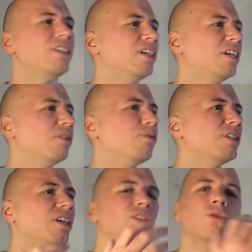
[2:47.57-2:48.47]
What are they
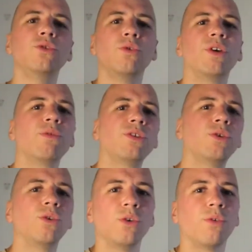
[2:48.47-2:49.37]
what are you doing
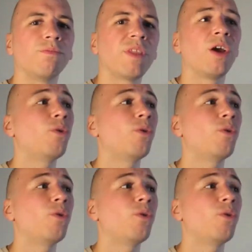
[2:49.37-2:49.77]
with who?